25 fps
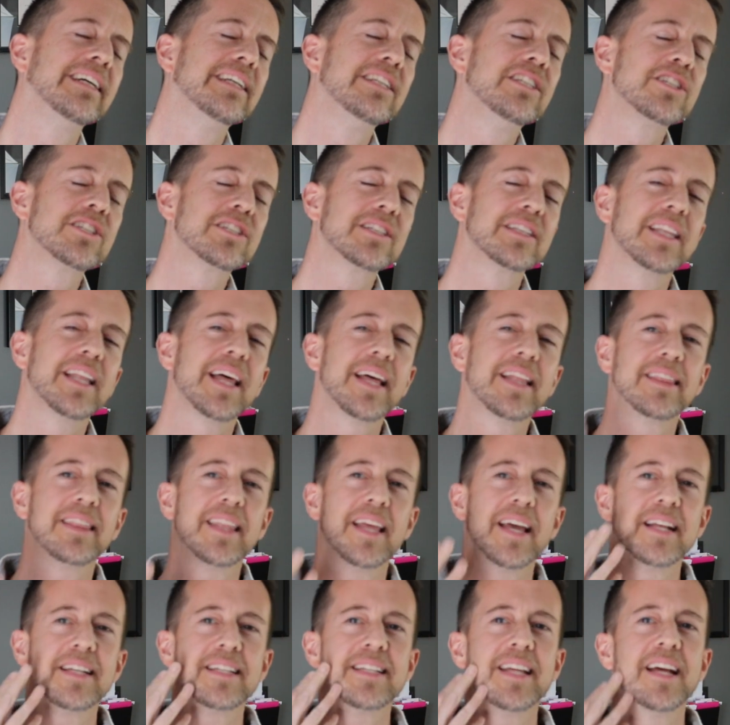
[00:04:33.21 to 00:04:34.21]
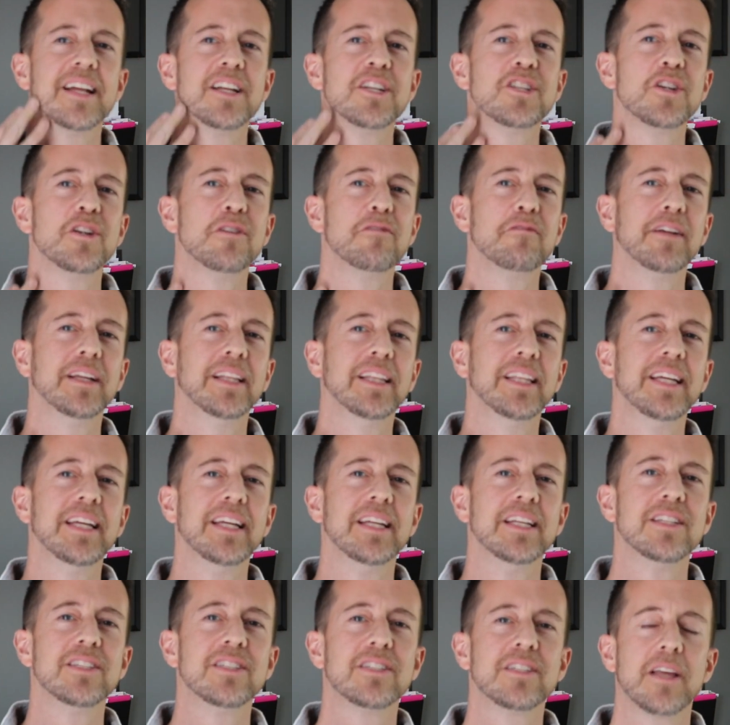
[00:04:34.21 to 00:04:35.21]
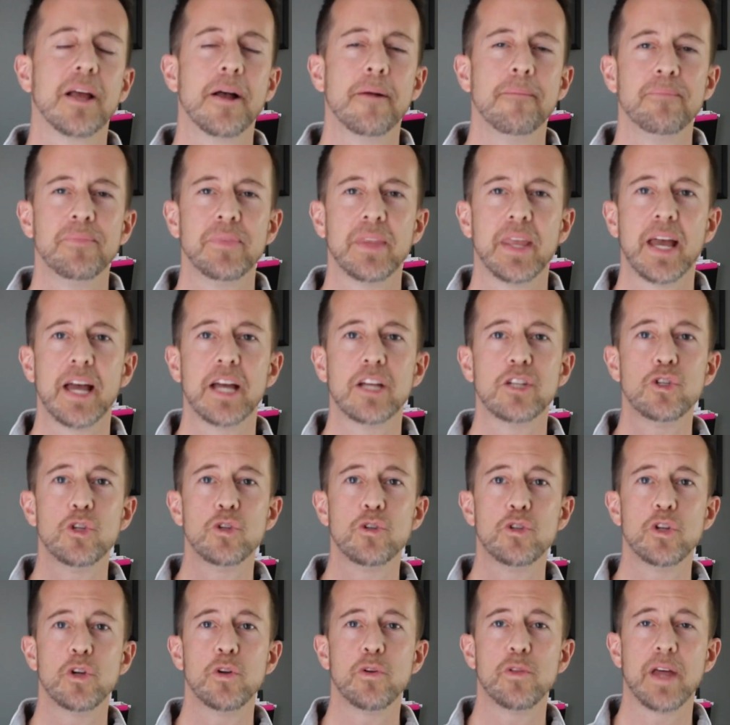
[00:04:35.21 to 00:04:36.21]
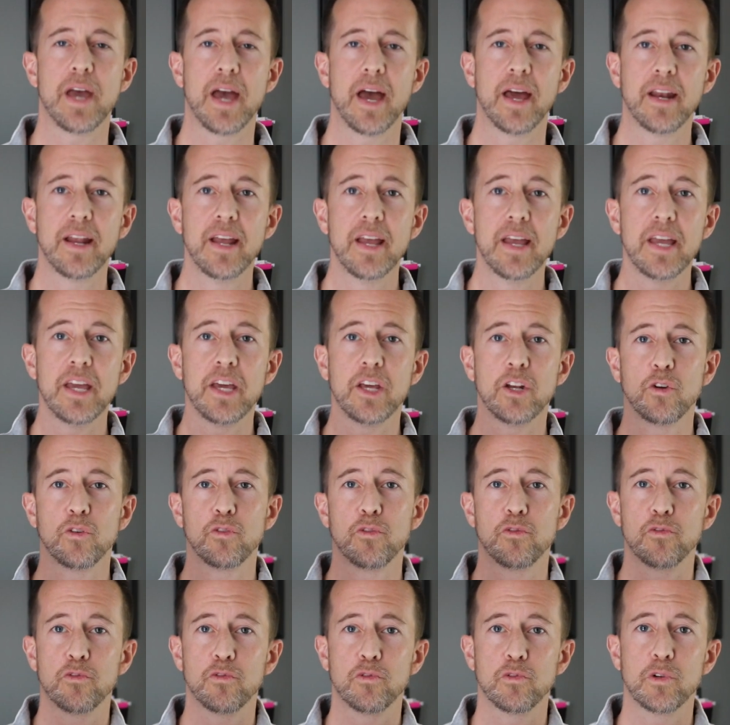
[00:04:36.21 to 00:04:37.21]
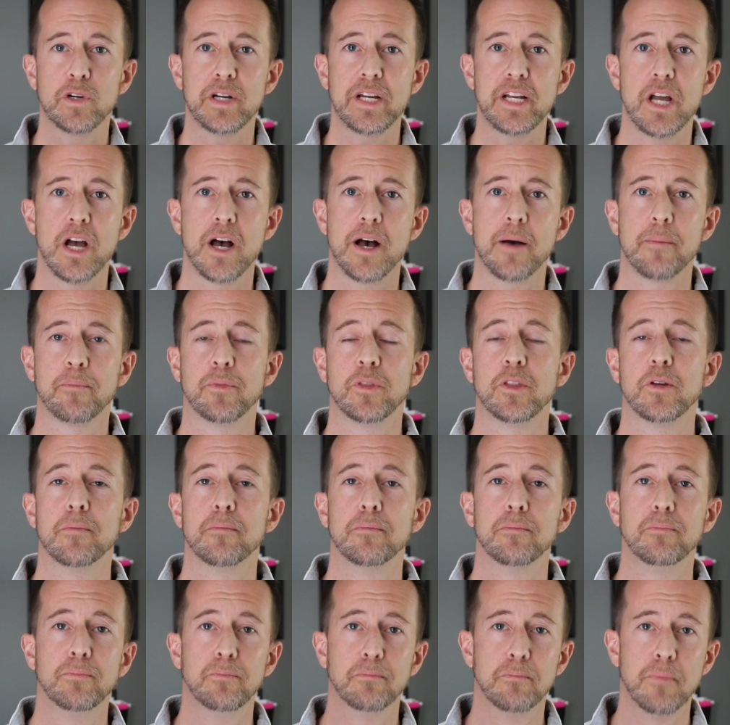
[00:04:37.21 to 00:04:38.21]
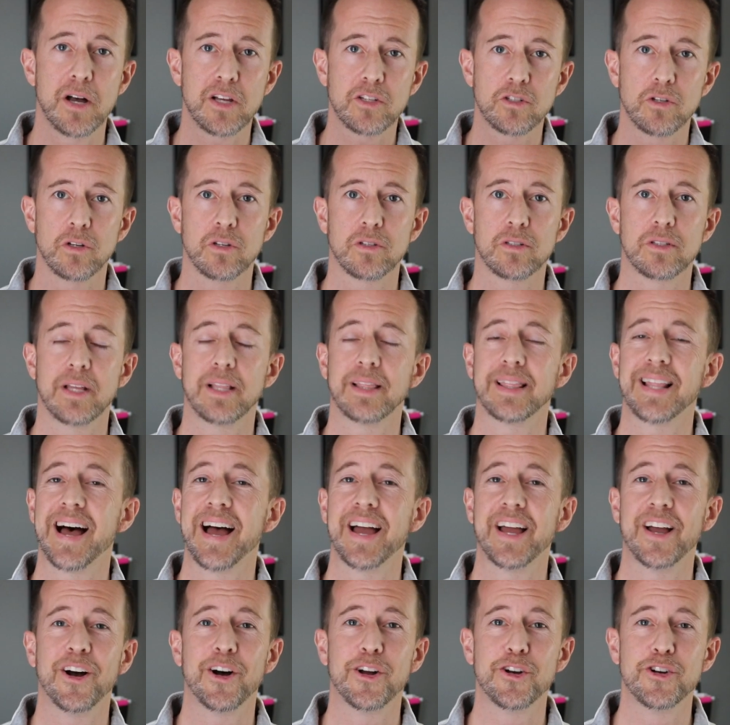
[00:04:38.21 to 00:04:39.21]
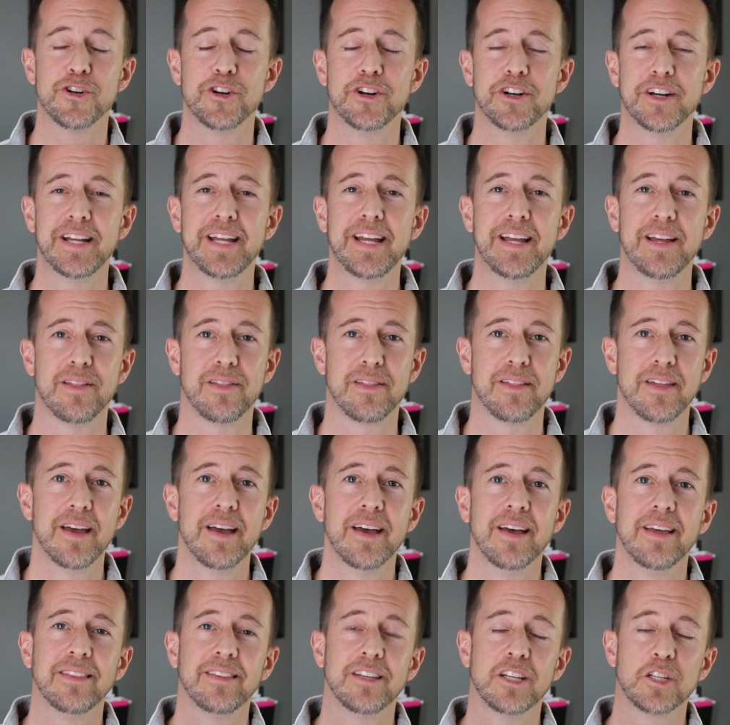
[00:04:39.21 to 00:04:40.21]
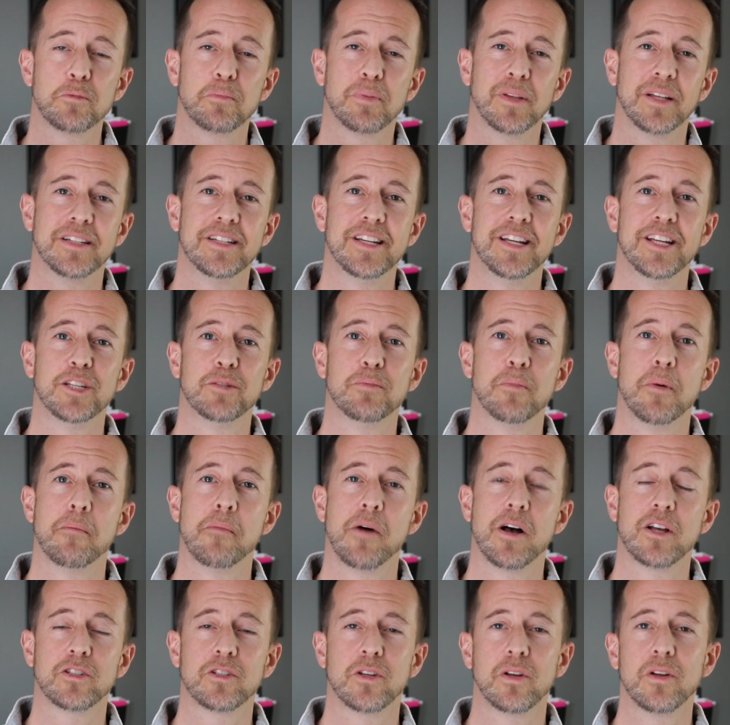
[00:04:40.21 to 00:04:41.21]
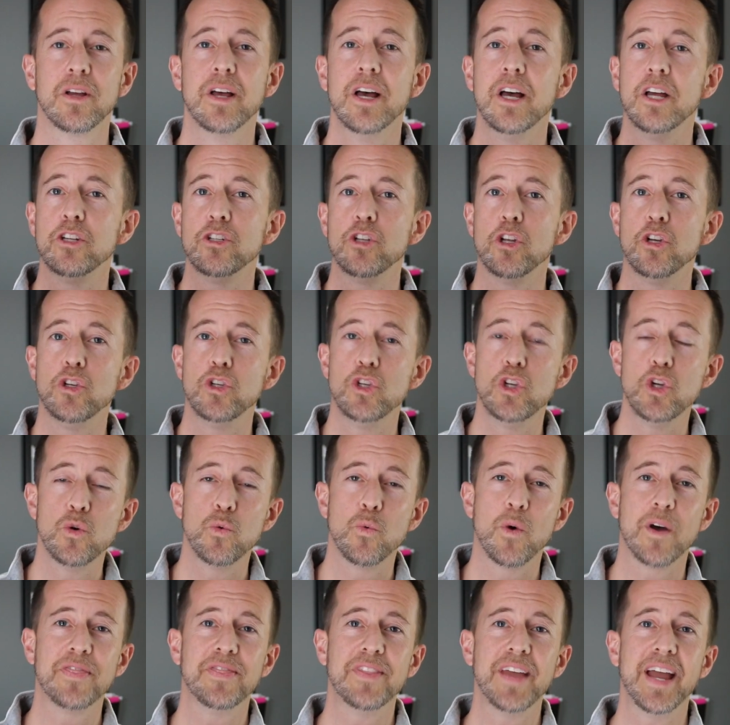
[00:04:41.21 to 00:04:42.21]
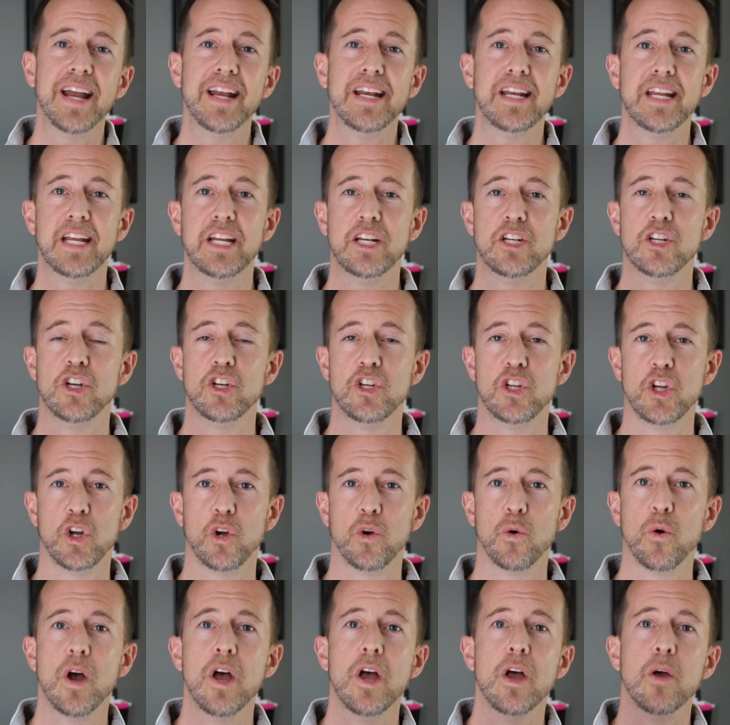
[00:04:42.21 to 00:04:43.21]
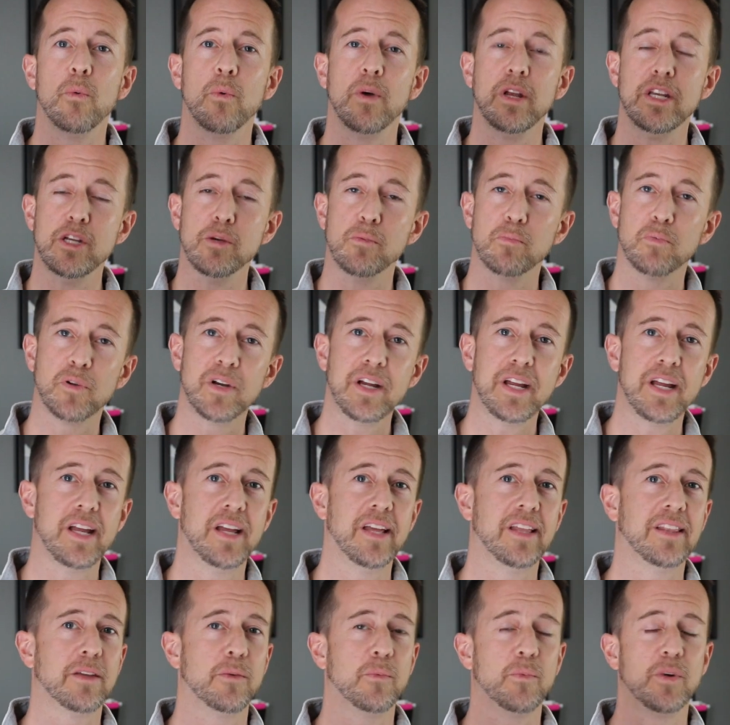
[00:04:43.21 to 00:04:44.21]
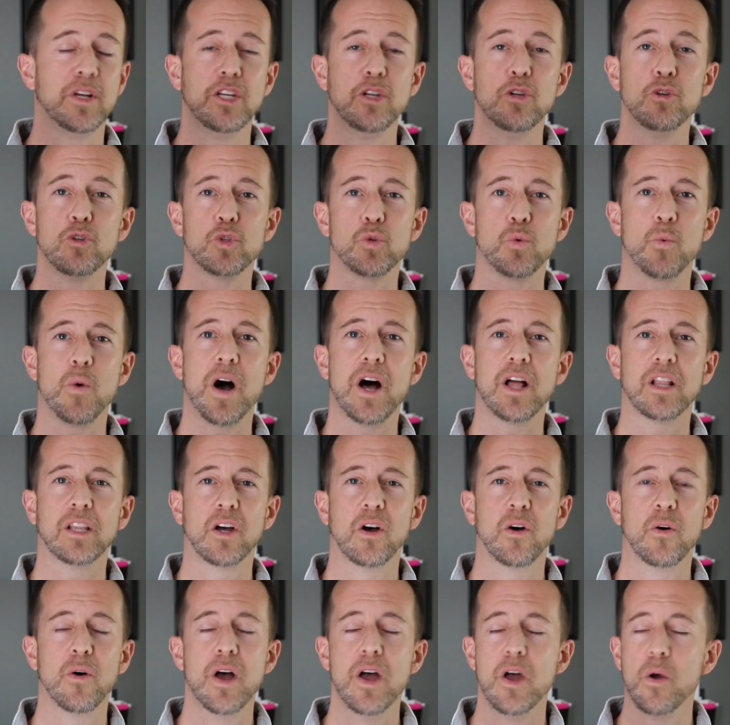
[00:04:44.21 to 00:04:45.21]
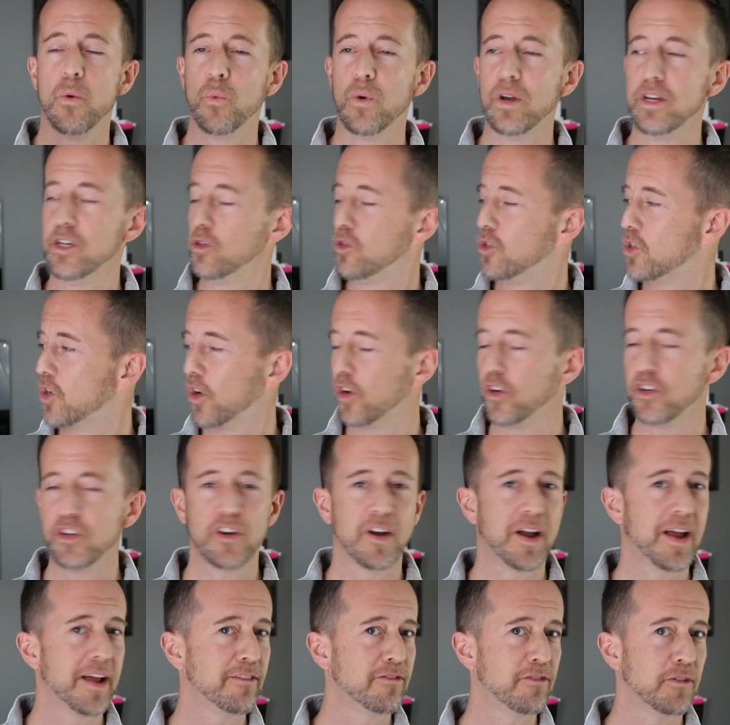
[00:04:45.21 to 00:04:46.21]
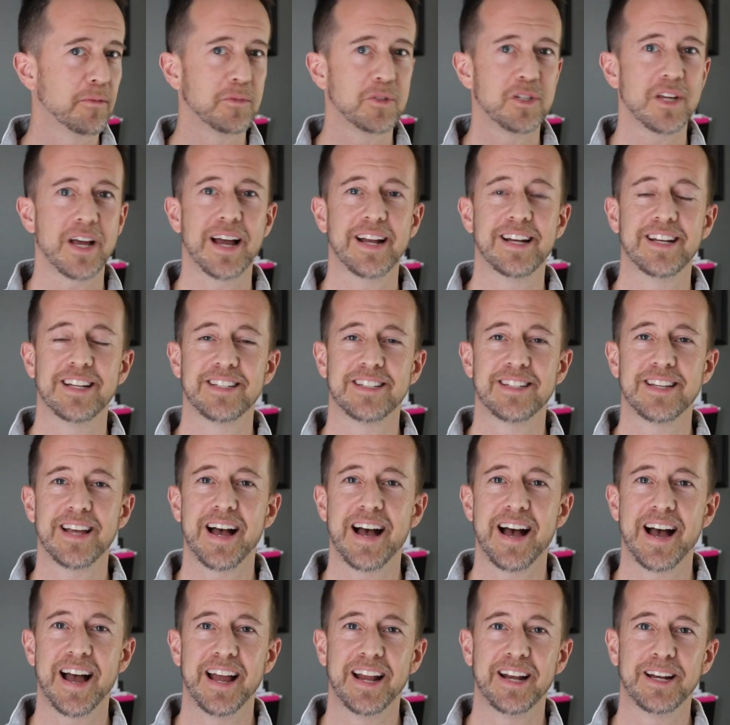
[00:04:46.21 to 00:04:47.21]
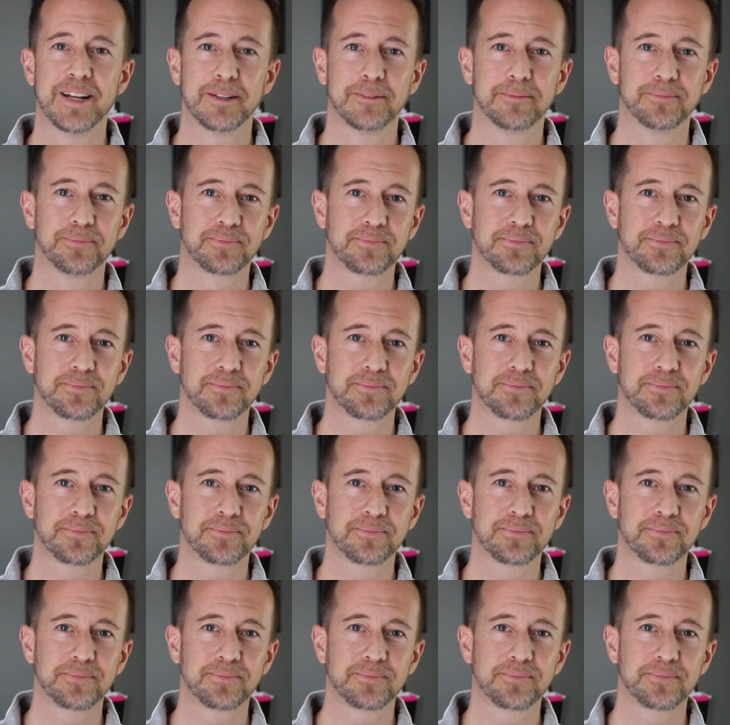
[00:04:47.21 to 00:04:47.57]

And just let that tension release. As you do that, it'll free up the muscles that lie underneath this platysma muscle to do what they need to do when you breathe and when you swallow, when you turn your head from side to side,